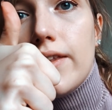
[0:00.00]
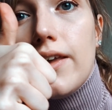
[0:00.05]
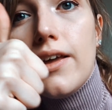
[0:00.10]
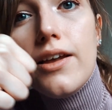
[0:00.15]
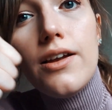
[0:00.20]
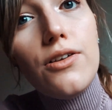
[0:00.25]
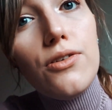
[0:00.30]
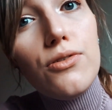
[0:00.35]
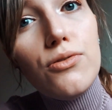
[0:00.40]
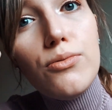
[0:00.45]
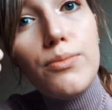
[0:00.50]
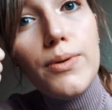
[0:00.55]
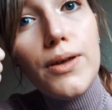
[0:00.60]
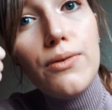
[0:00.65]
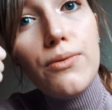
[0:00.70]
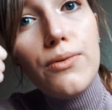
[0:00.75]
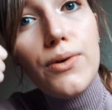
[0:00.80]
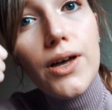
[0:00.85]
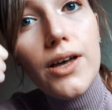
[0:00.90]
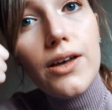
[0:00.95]
It'll
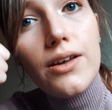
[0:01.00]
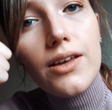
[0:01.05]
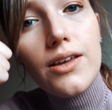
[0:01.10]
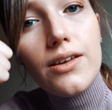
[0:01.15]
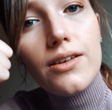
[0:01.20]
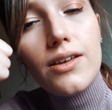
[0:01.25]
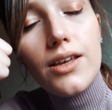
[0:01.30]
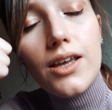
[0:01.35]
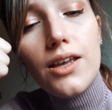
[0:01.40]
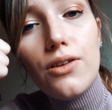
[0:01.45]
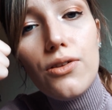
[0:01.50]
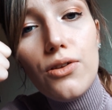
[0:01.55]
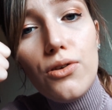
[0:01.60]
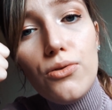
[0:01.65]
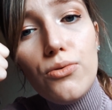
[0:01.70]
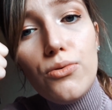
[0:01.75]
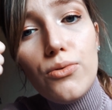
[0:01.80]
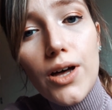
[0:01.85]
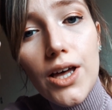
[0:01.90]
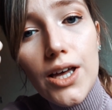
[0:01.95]

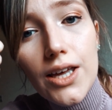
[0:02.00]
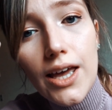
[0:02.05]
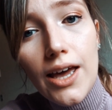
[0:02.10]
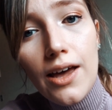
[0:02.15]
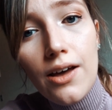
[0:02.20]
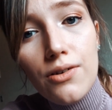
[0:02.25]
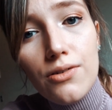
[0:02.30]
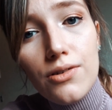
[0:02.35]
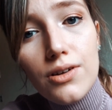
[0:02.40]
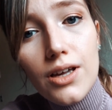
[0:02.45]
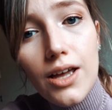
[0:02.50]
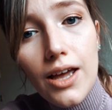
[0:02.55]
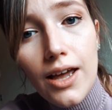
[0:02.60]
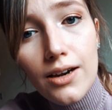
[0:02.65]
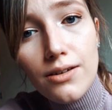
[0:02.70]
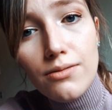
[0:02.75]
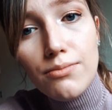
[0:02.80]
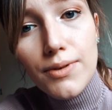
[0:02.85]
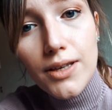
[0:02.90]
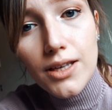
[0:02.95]
all work out
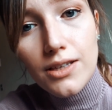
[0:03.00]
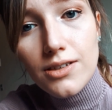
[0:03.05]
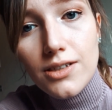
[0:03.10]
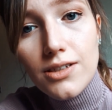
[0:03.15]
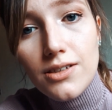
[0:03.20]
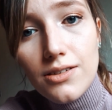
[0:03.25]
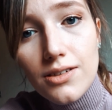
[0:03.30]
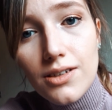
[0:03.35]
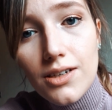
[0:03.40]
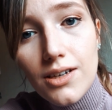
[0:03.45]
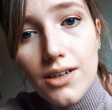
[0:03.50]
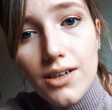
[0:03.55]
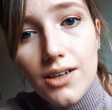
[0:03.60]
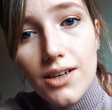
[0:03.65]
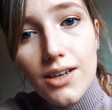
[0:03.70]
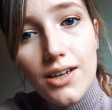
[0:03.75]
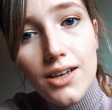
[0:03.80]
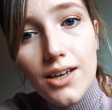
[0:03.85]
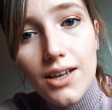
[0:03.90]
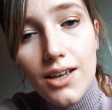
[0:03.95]
and be good.
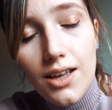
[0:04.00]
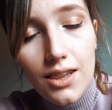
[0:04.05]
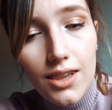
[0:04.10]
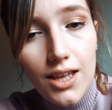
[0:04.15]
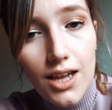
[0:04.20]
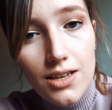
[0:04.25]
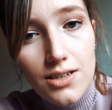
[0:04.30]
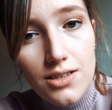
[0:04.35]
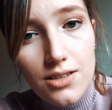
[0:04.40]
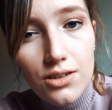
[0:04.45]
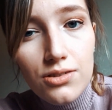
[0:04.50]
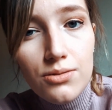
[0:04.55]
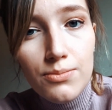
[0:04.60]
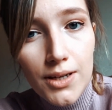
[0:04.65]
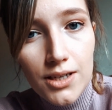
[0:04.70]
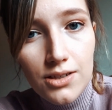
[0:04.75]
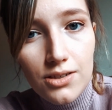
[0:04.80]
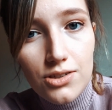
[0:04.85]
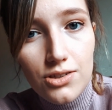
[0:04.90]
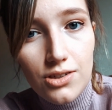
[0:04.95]
That's our
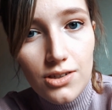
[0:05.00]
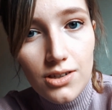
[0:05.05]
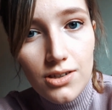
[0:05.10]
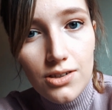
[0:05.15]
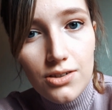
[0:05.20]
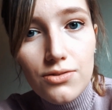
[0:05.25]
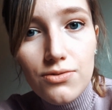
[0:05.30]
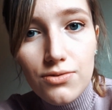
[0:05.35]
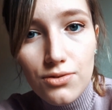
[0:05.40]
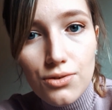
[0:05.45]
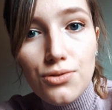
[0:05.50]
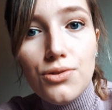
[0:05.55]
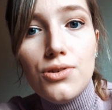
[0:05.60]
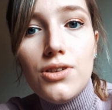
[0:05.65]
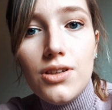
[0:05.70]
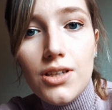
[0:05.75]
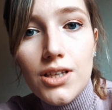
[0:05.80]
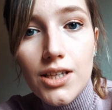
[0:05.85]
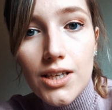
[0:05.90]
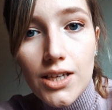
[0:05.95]
mantra for
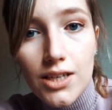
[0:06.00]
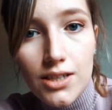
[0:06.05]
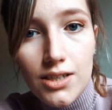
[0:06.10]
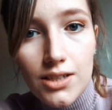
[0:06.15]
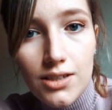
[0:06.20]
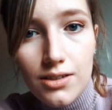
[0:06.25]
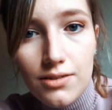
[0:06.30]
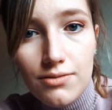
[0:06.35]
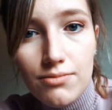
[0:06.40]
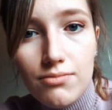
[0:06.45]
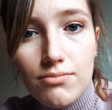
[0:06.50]
the year.